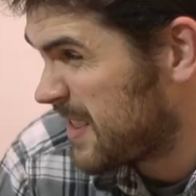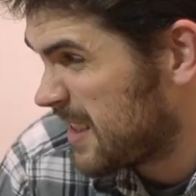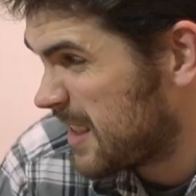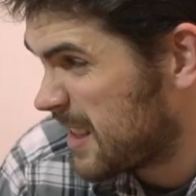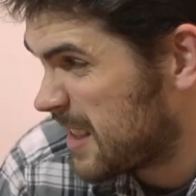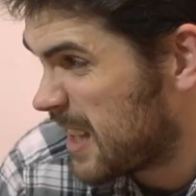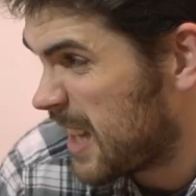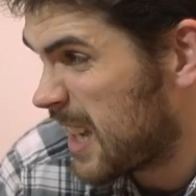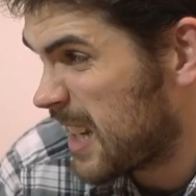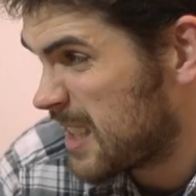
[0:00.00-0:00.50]

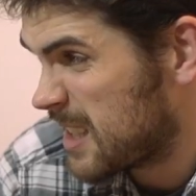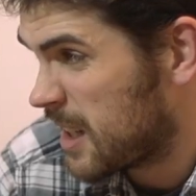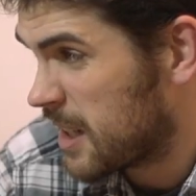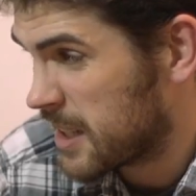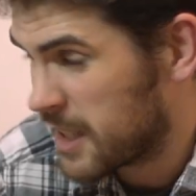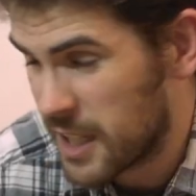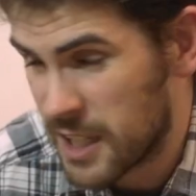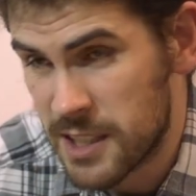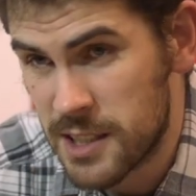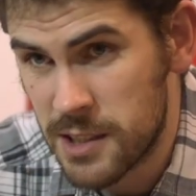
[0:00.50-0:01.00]
That, I
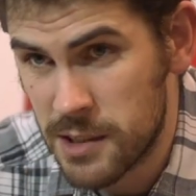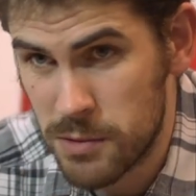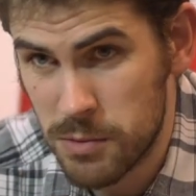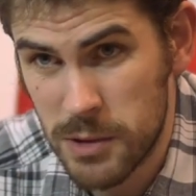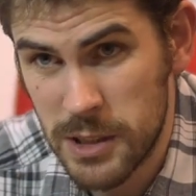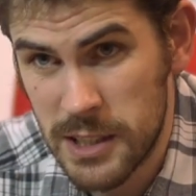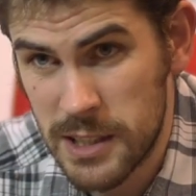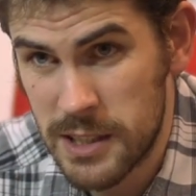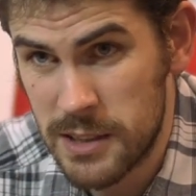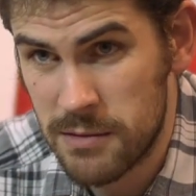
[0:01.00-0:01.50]
guess, is
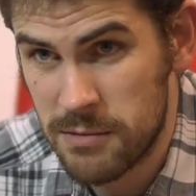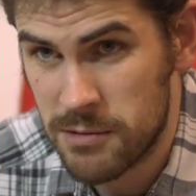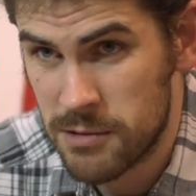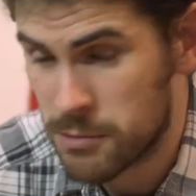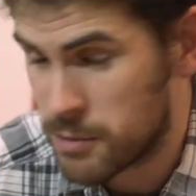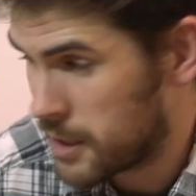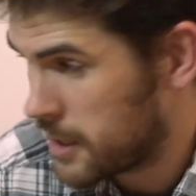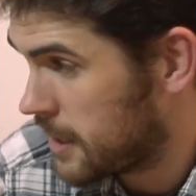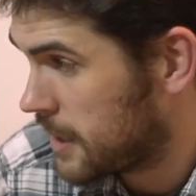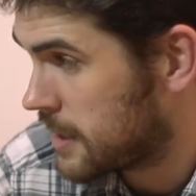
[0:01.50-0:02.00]
what's
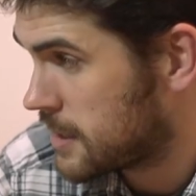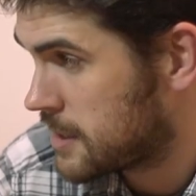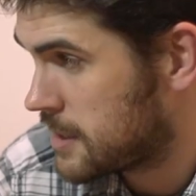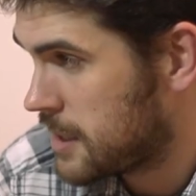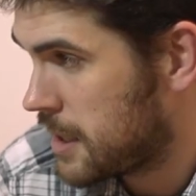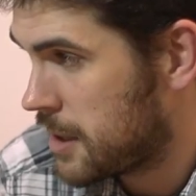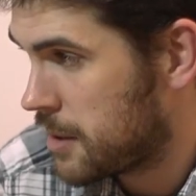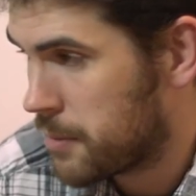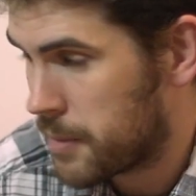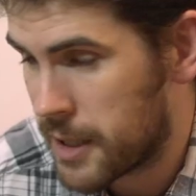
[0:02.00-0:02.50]
quite next
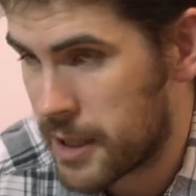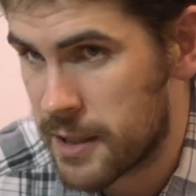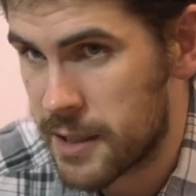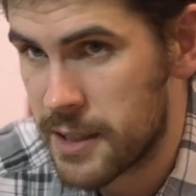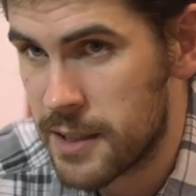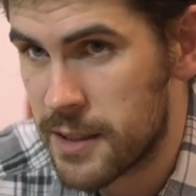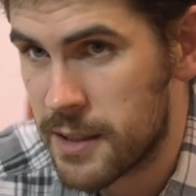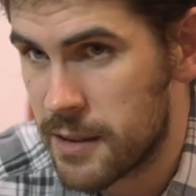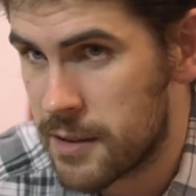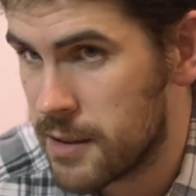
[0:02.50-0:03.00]
gen about
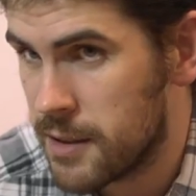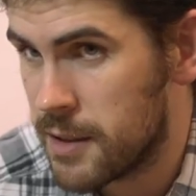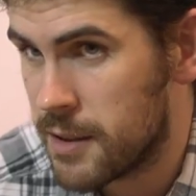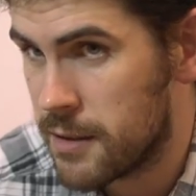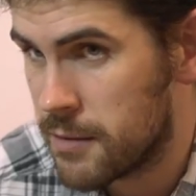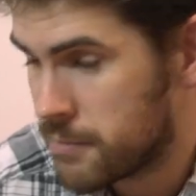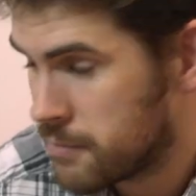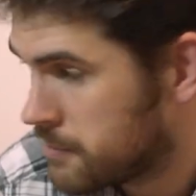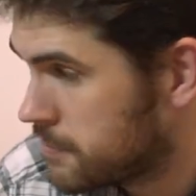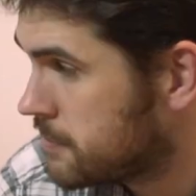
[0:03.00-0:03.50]
it, you know.